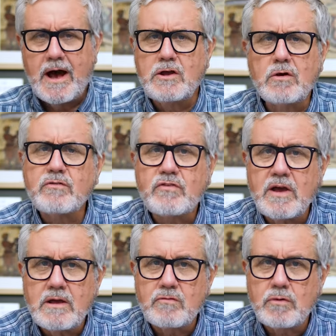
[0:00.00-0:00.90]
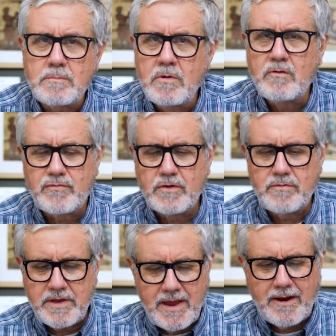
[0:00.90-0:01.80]
You'll see as we move
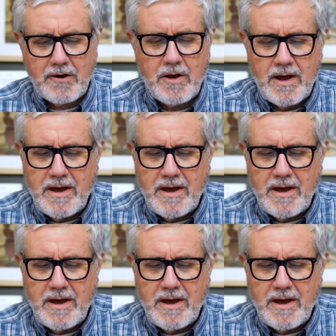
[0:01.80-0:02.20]
through the year,